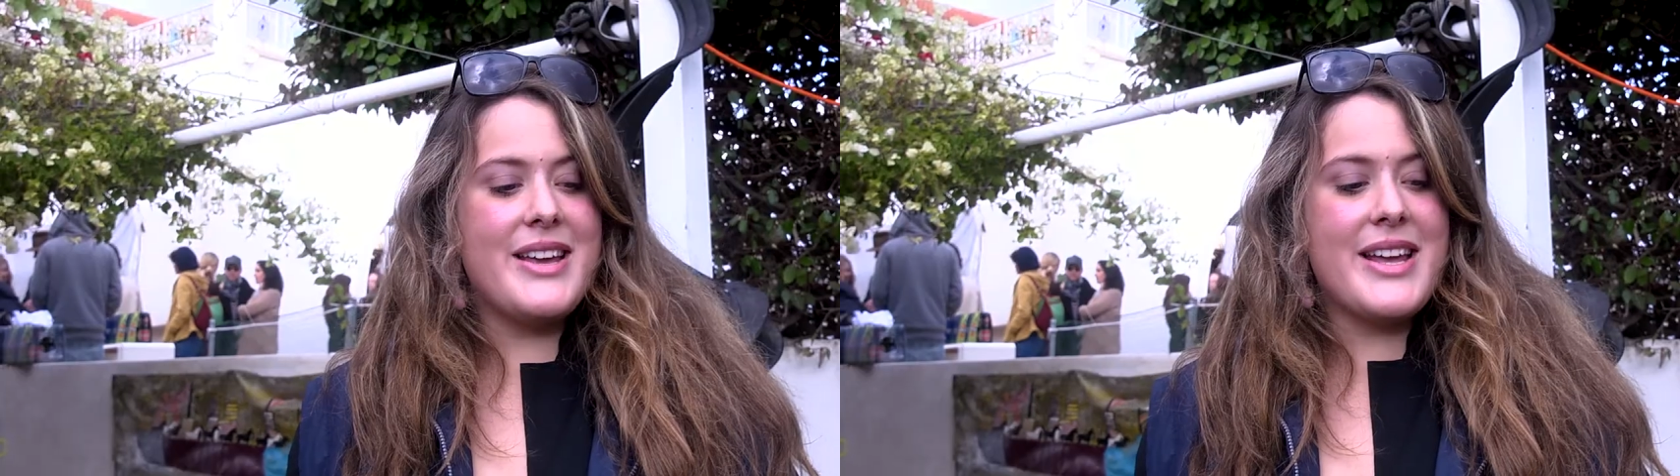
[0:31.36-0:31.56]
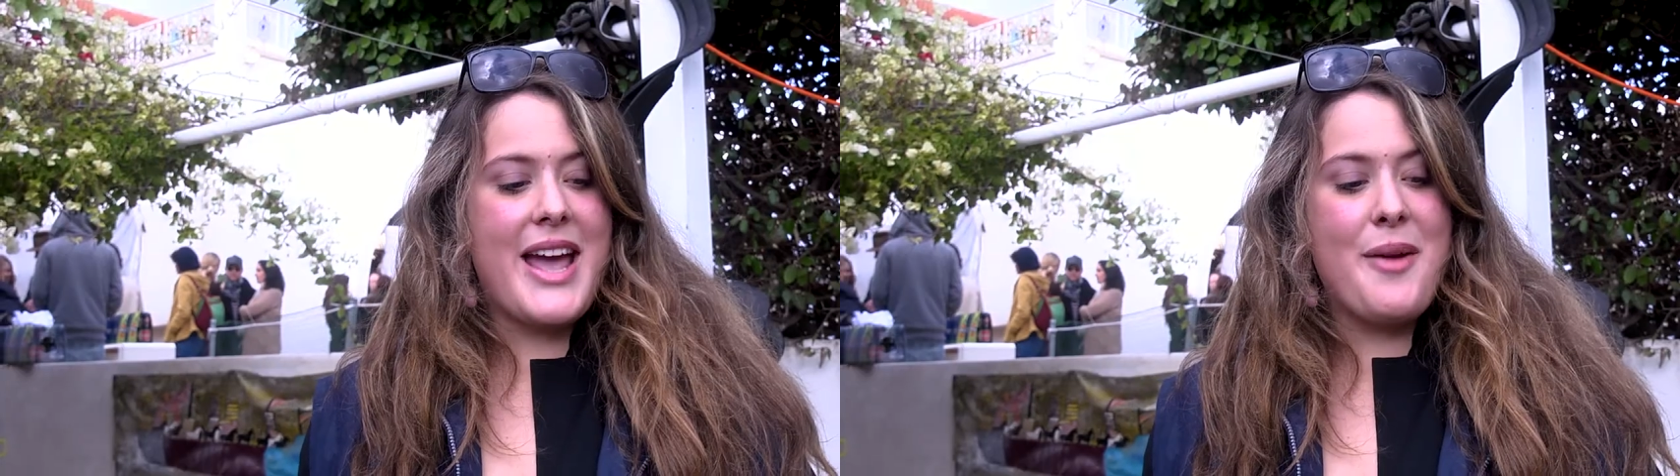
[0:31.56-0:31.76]

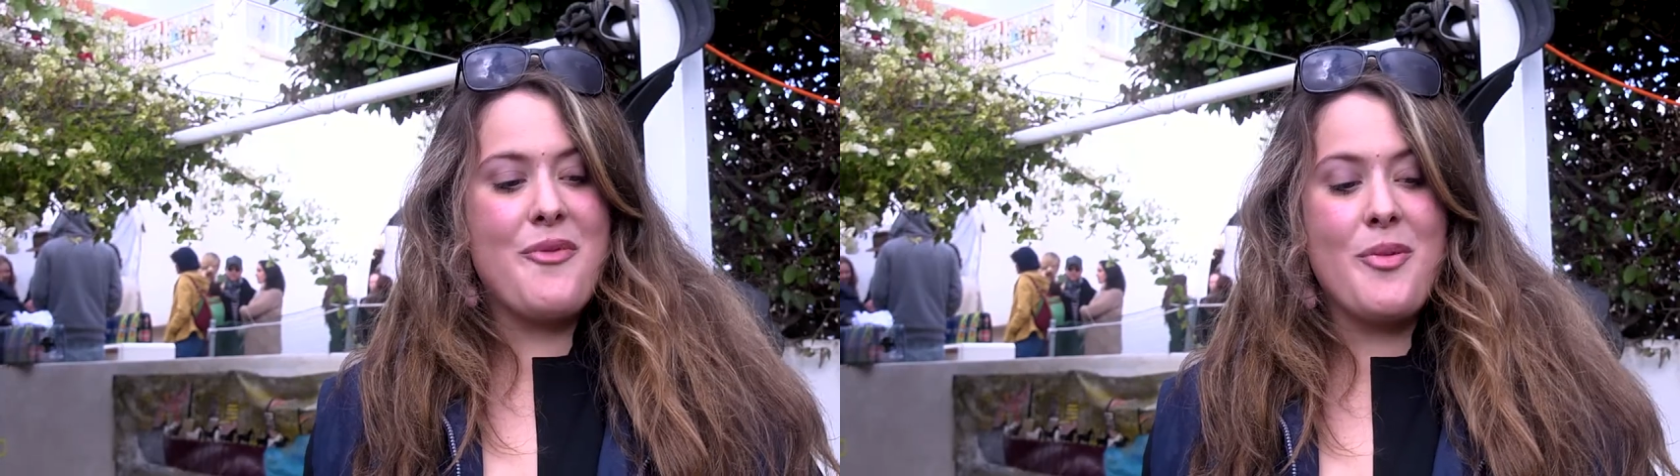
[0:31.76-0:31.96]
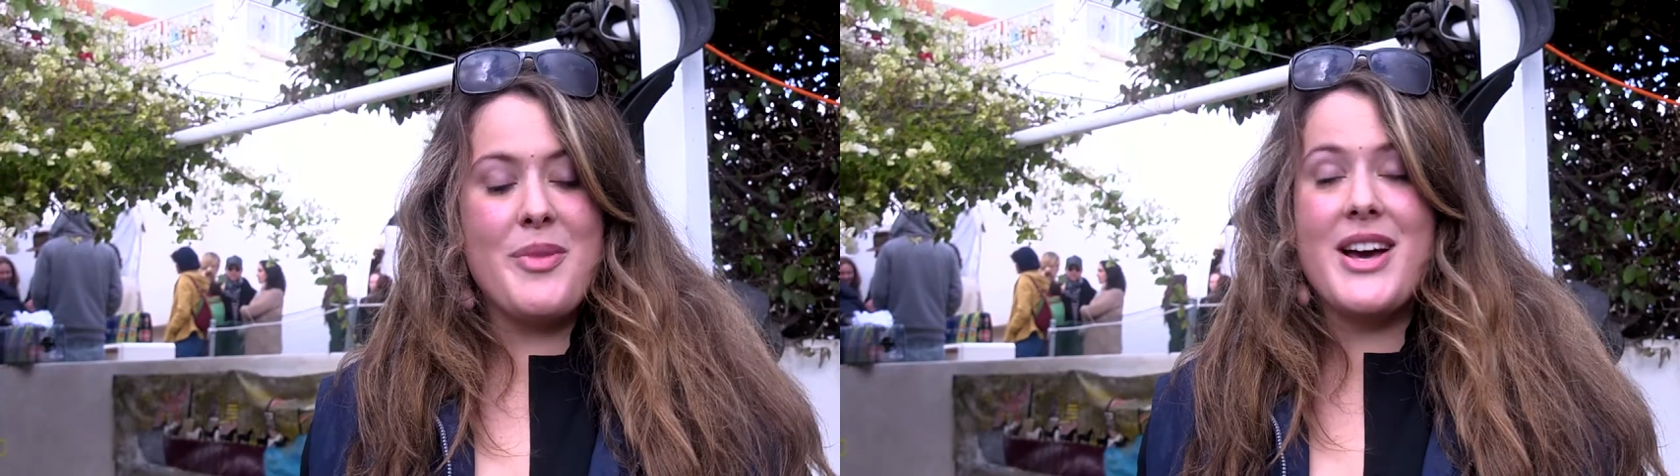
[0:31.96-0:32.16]
it
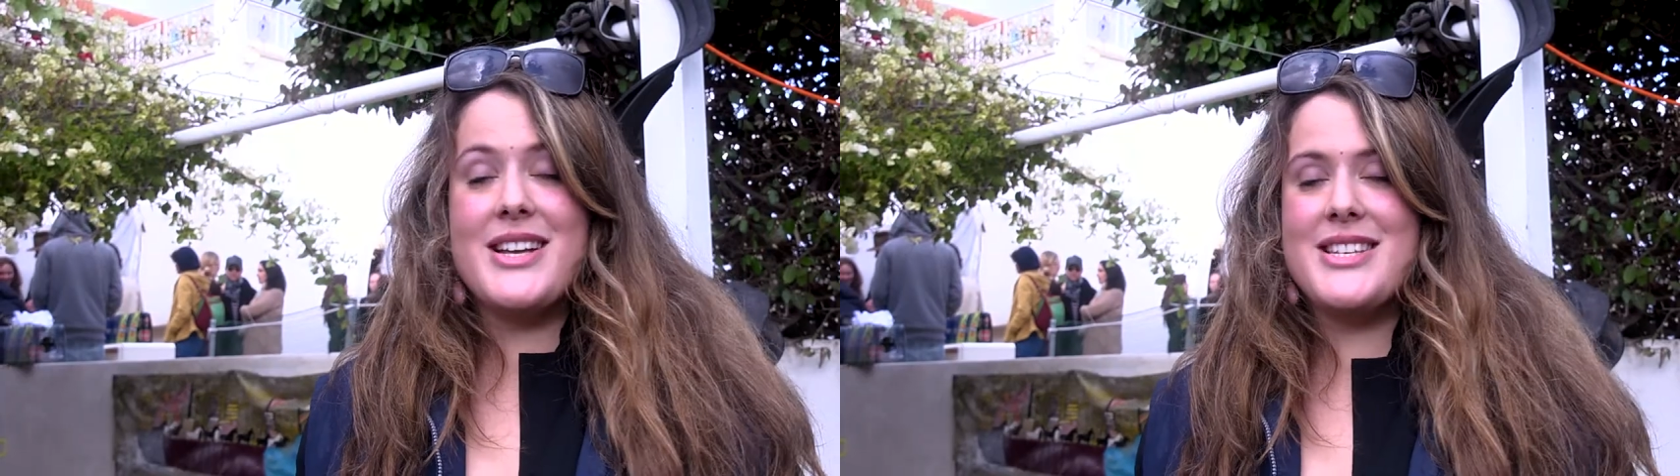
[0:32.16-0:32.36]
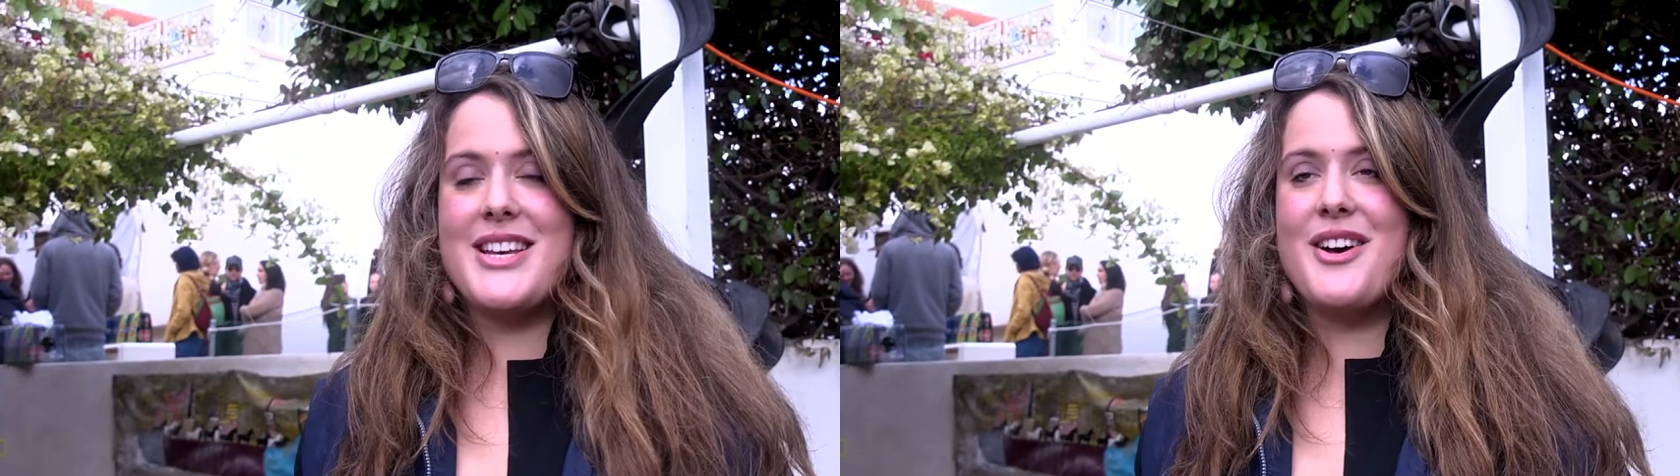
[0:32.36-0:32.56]
came from the
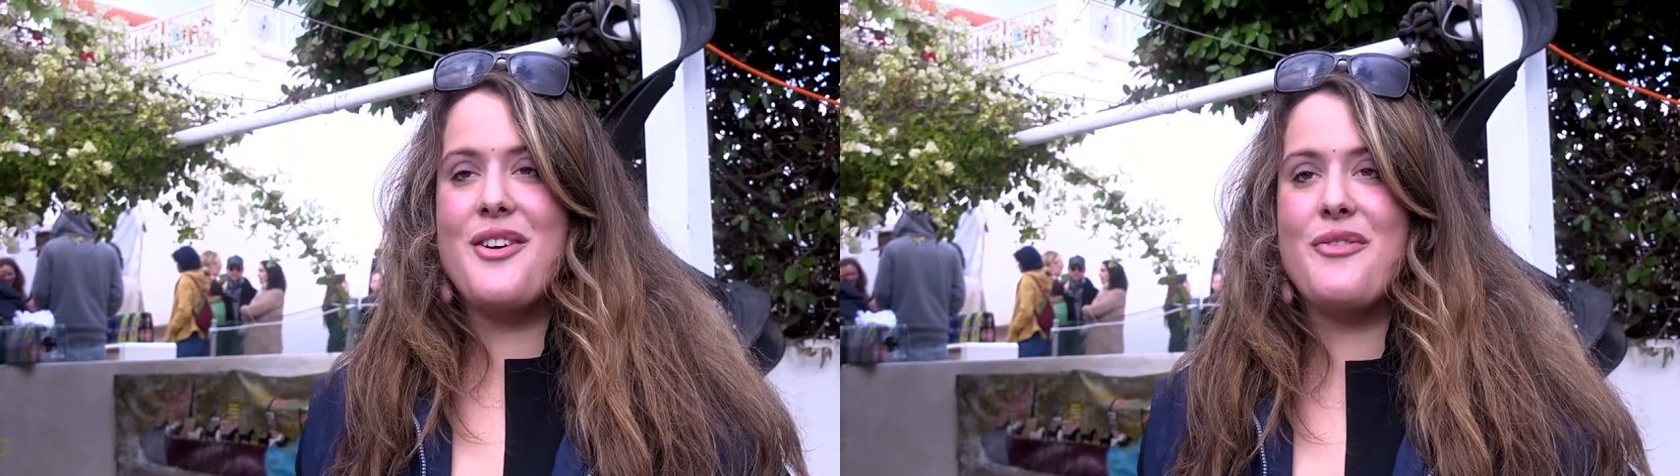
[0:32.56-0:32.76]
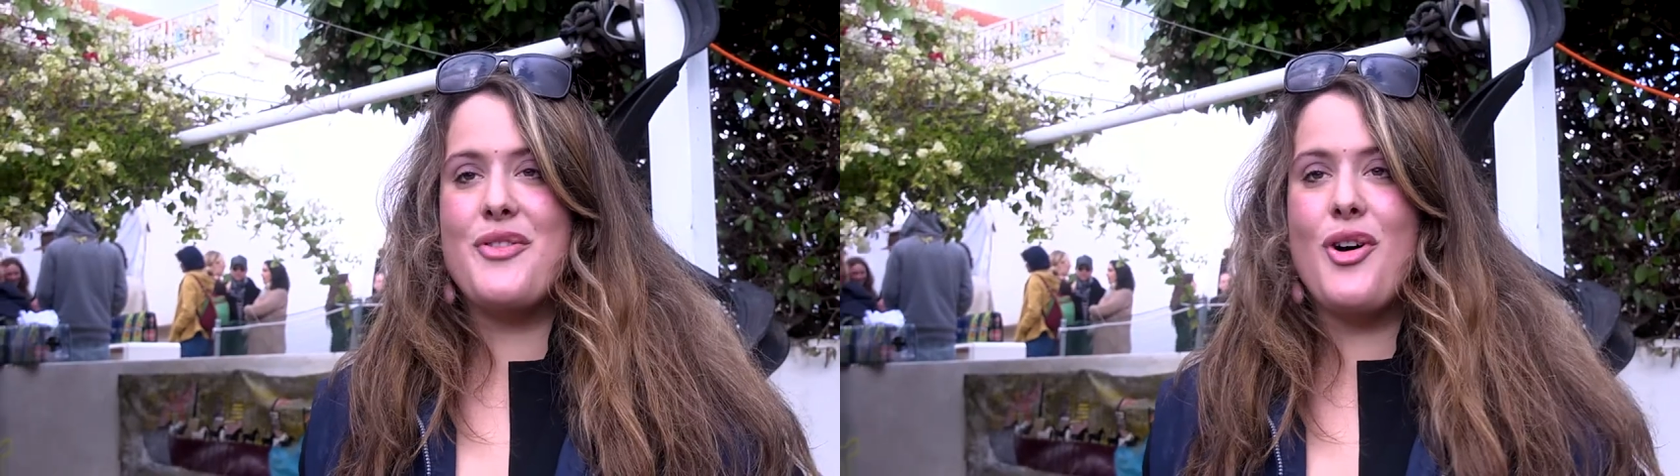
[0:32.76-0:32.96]

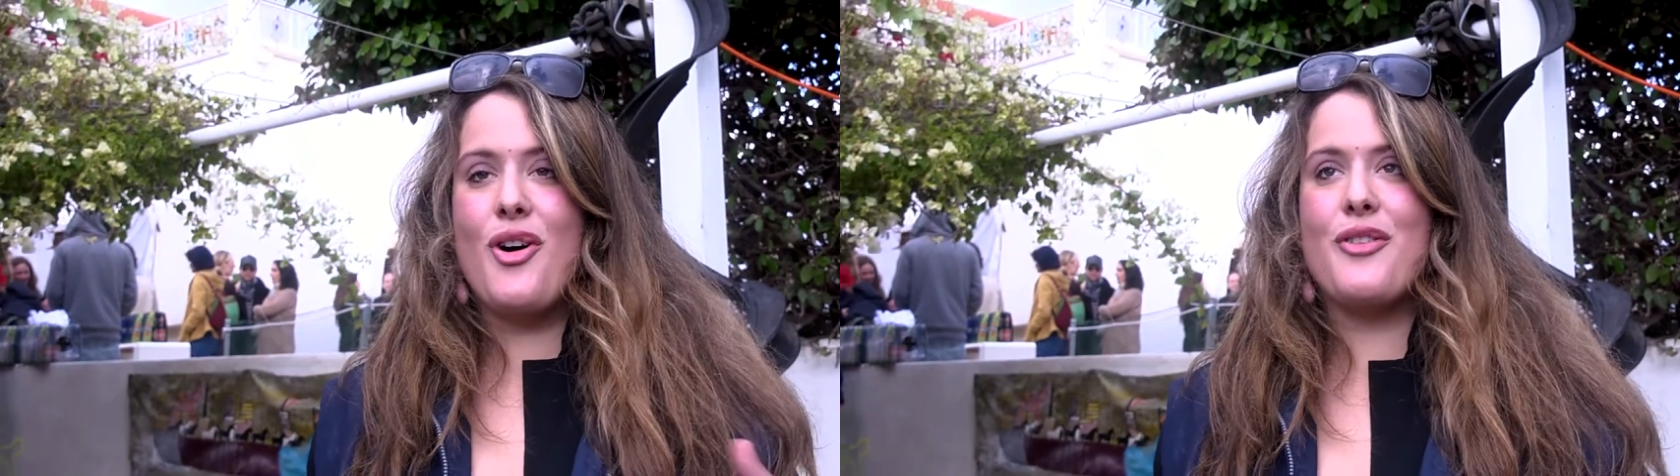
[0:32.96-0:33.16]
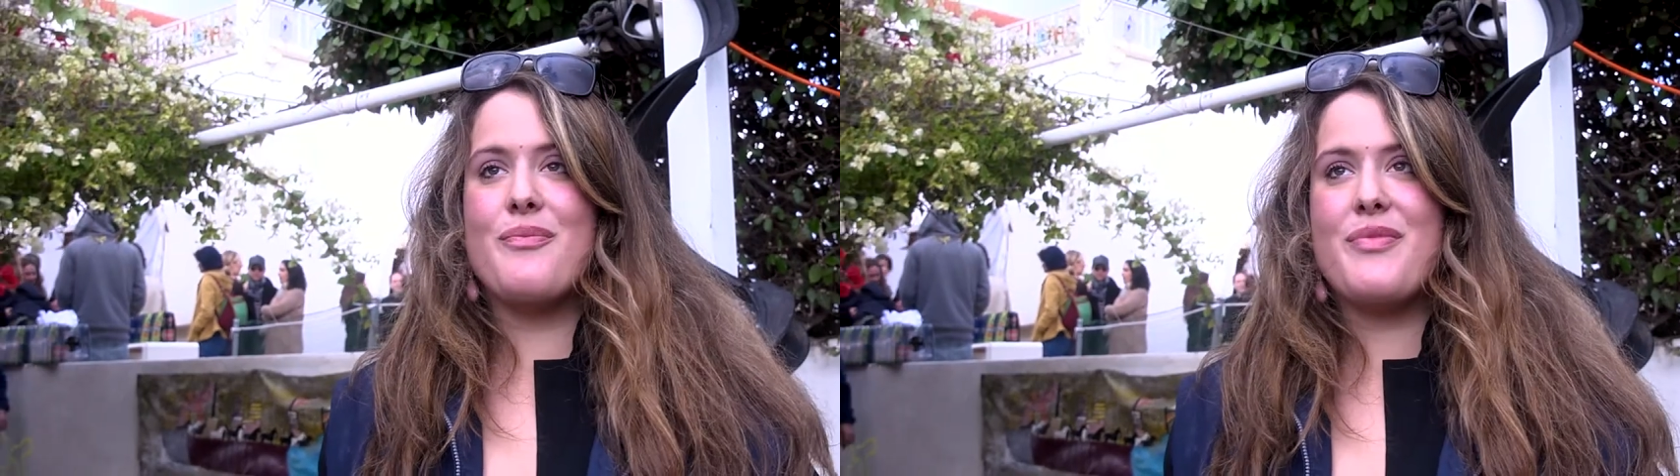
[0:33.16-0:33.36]
idea of
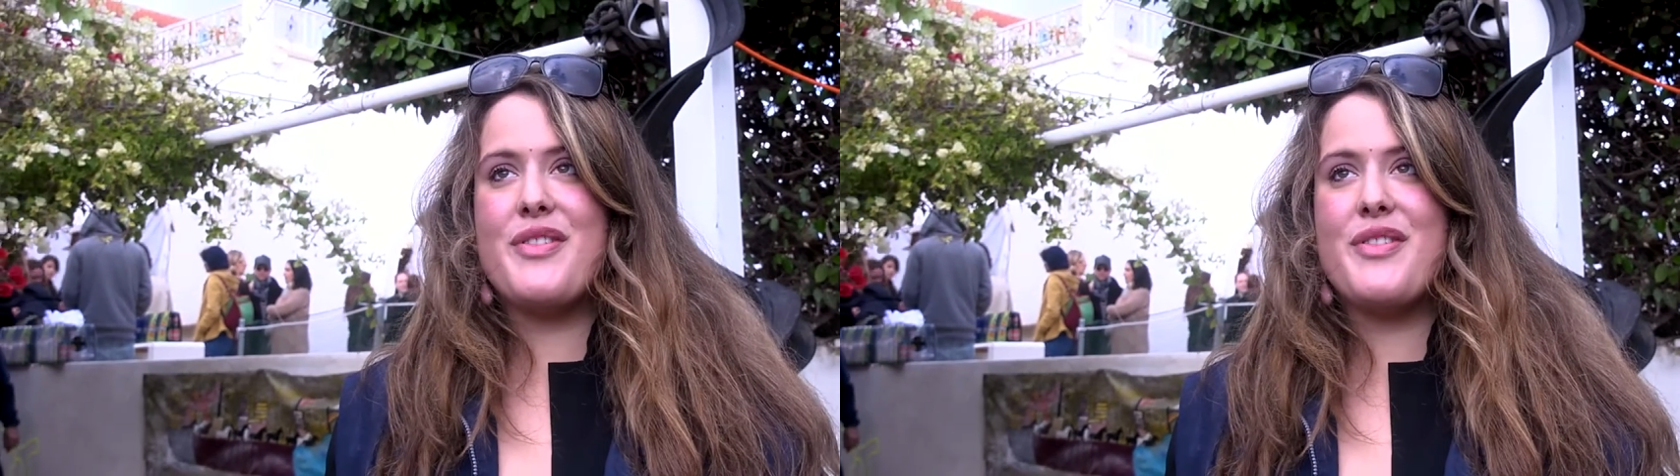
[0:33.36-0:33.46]
not